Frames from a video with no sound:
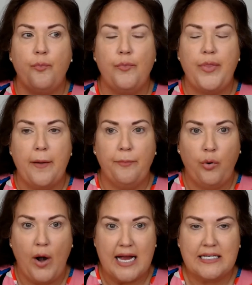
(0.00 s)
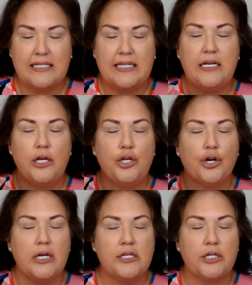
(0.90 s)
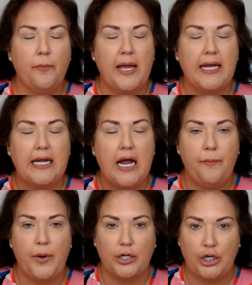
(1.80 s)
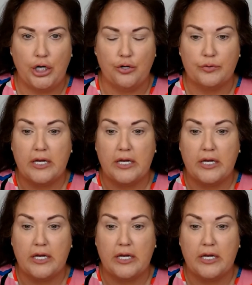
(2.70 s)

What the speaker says: that practicing, you're going to start picking up on cues.